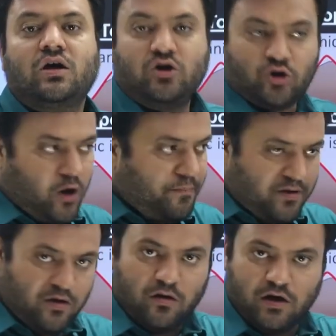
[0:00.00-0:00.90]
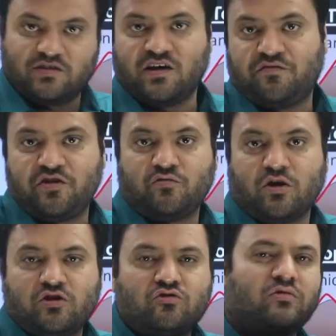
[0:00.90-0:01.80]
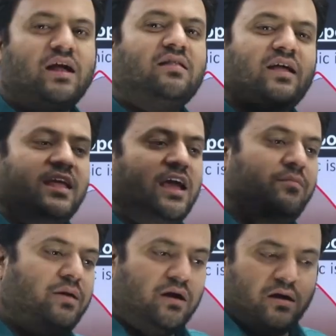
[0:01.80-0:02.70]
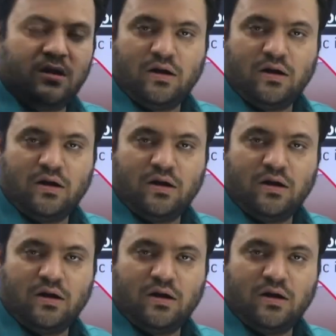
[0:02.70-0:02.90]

top surface water, so that there can be a